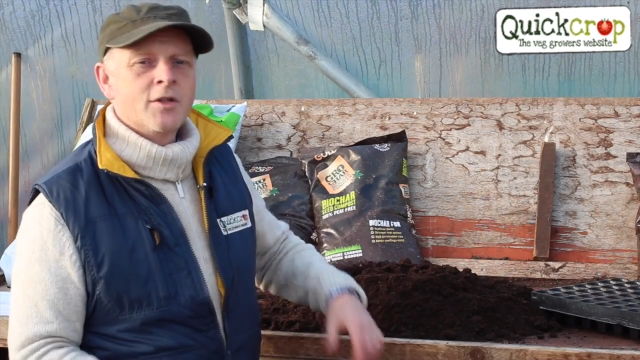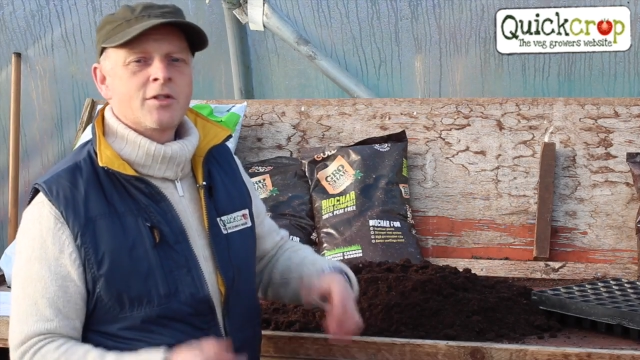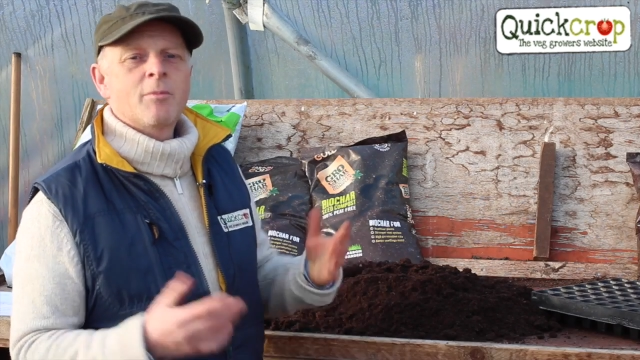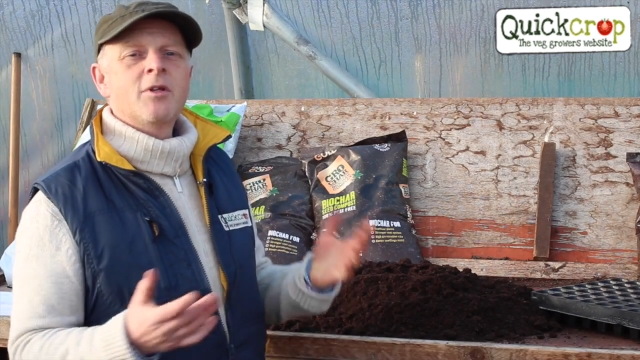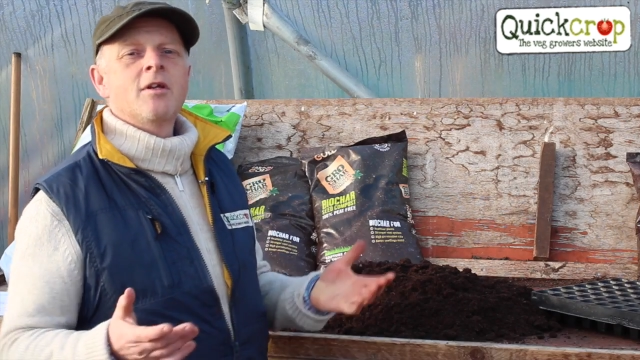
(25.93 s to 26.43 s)

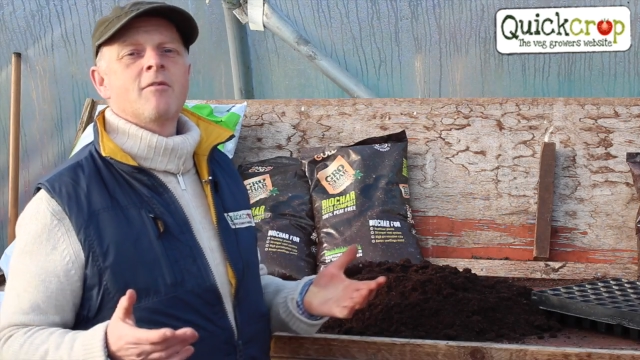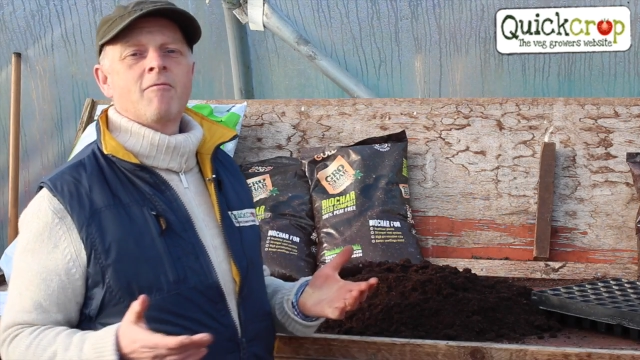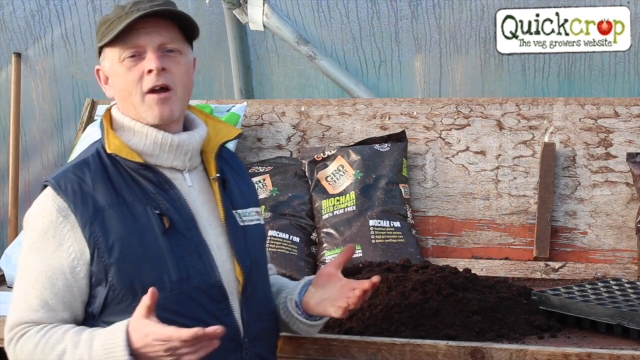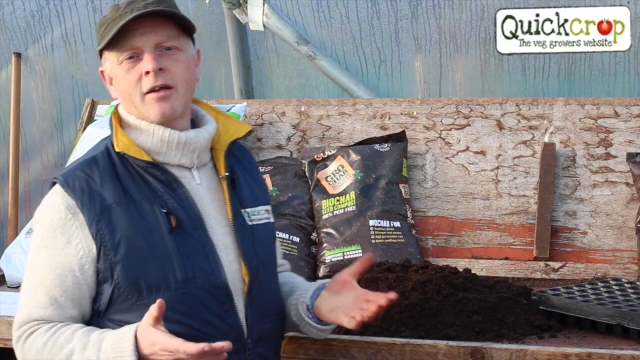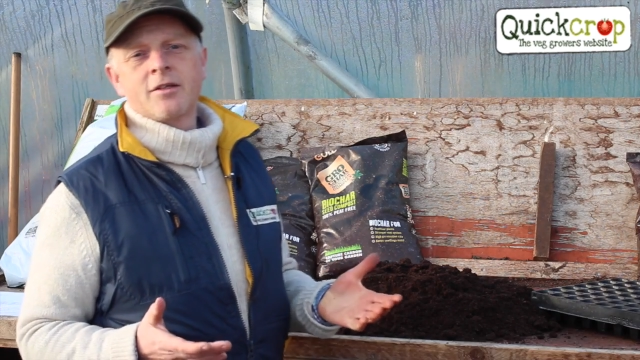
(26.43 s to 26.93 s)
Some of the
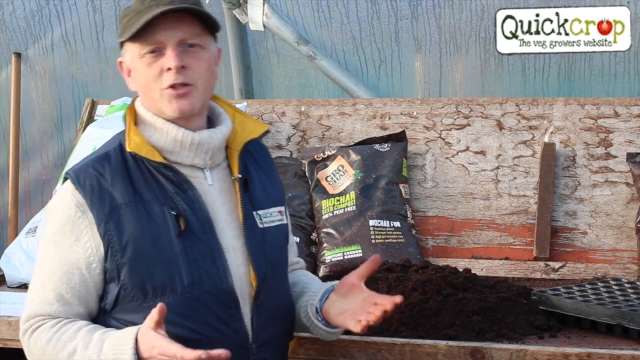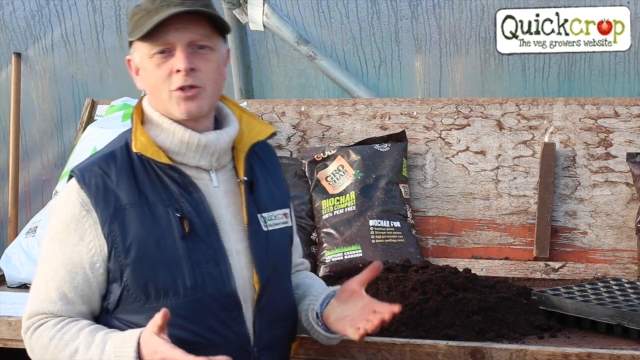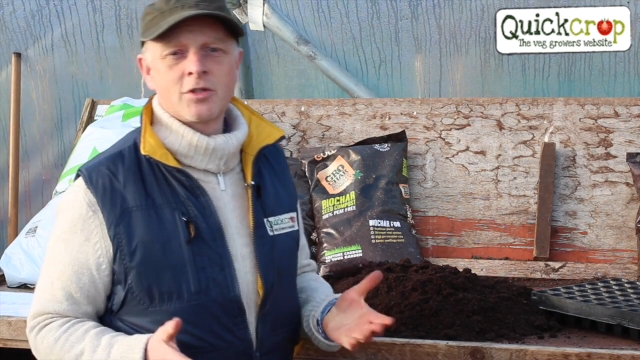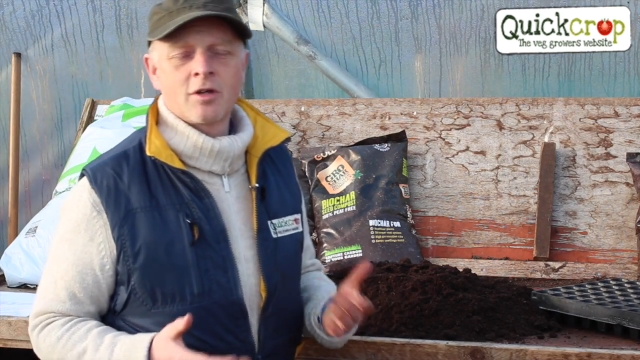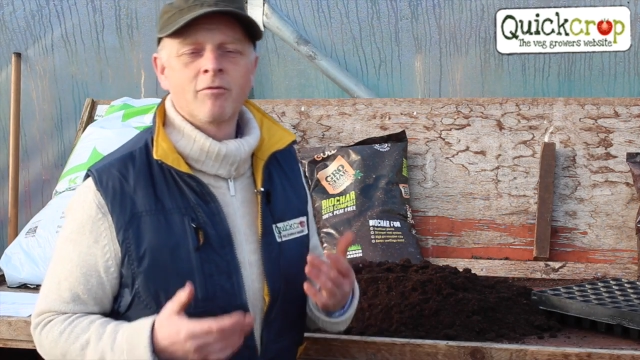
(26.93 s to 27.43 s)

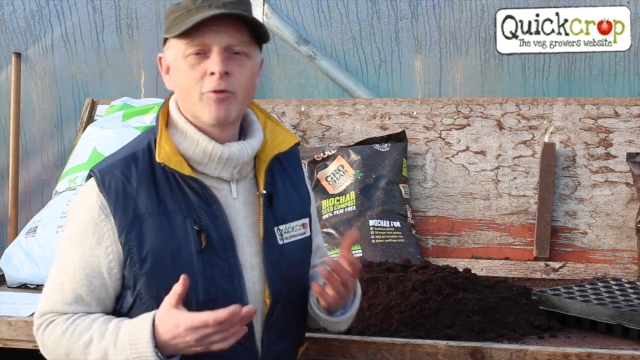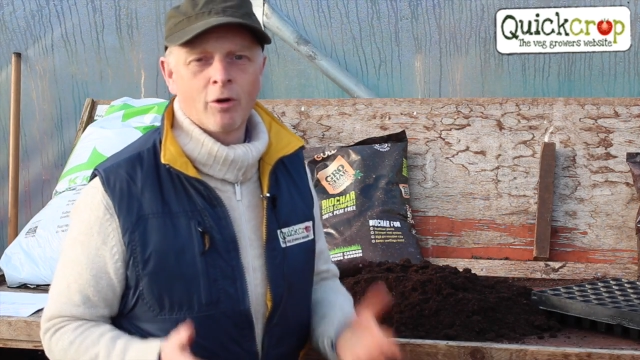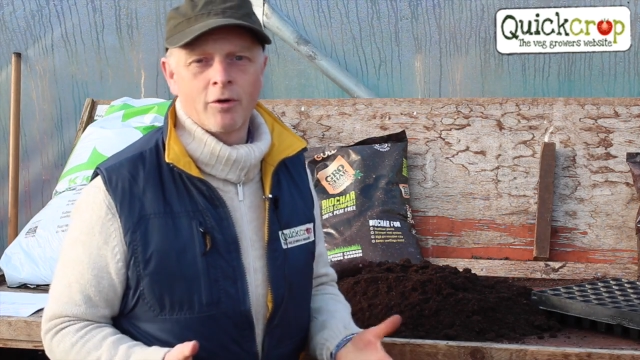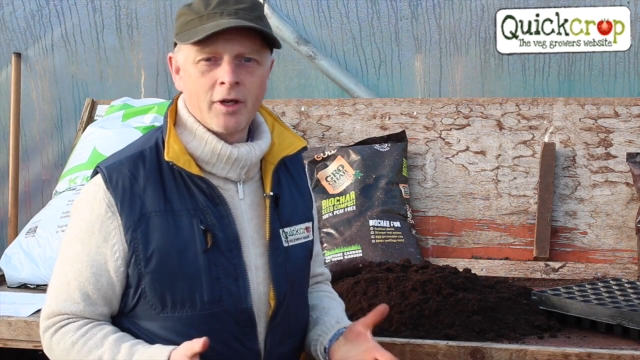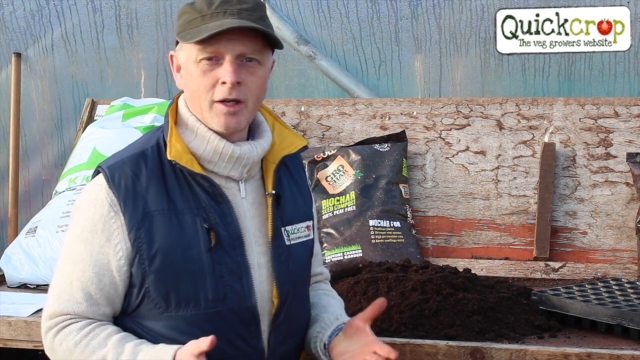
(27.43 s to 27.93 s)
advantages of
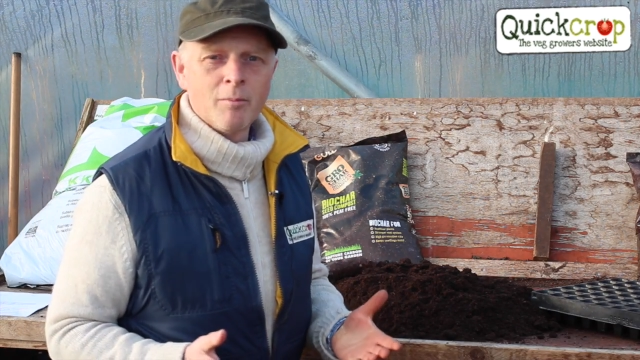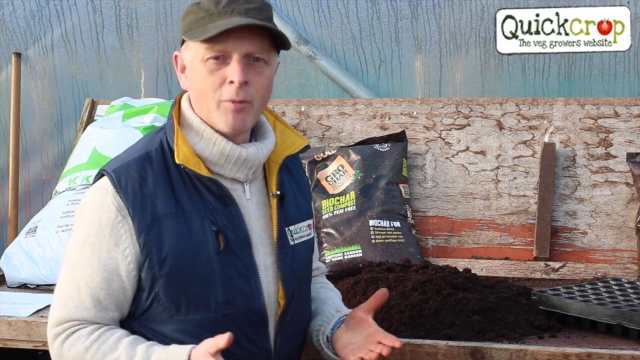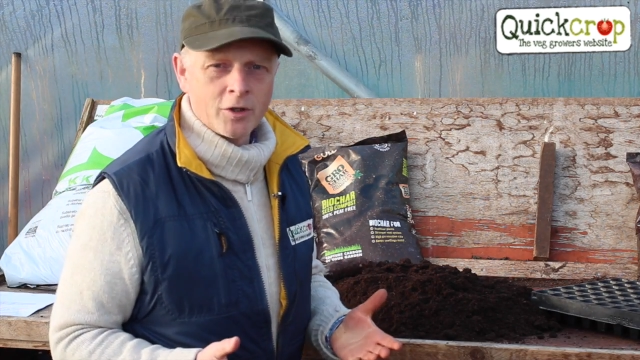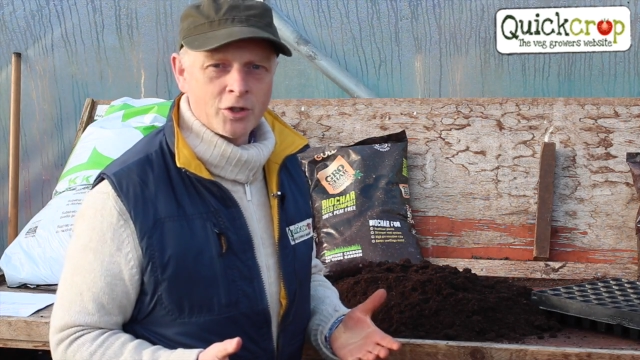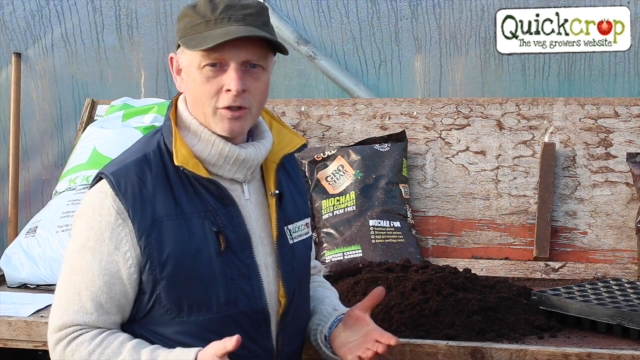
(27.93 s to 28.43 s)
growing in
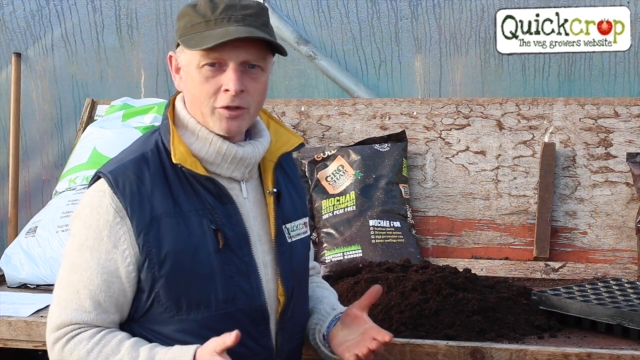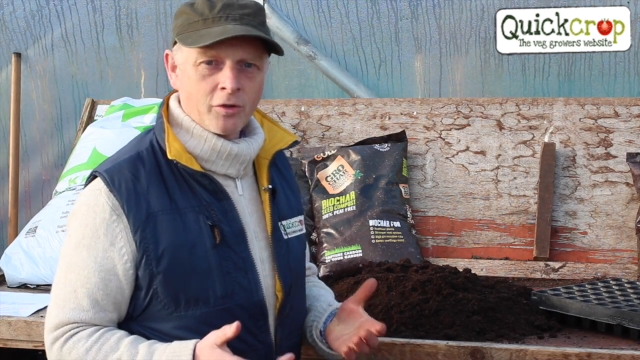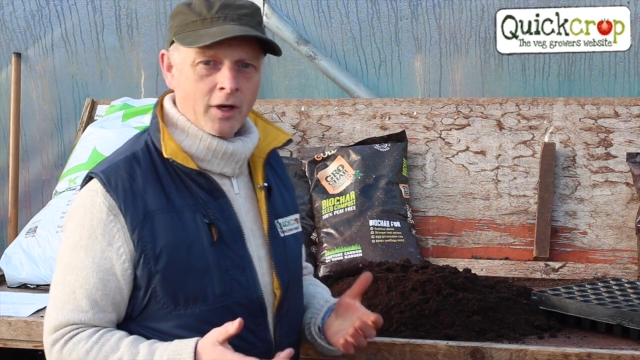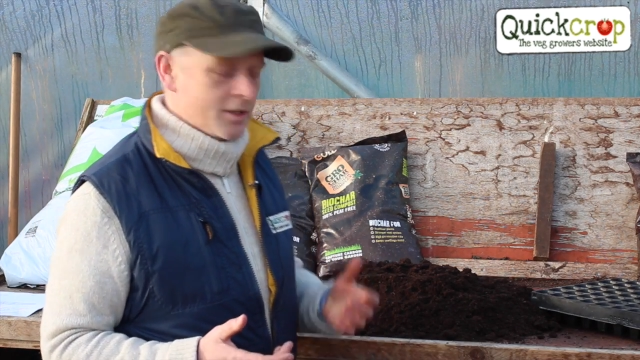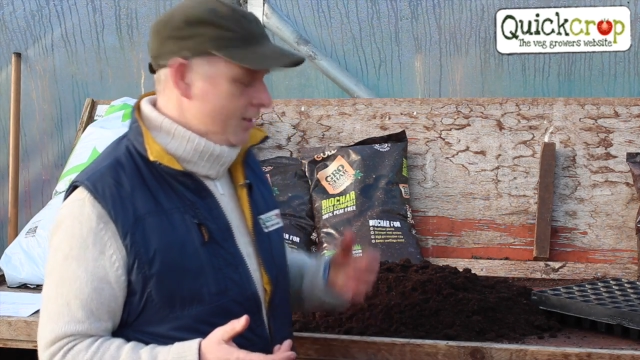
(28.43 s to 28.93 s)
modular
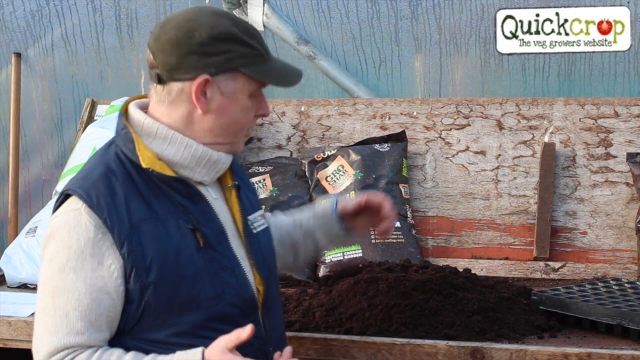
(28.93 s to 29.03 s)
trays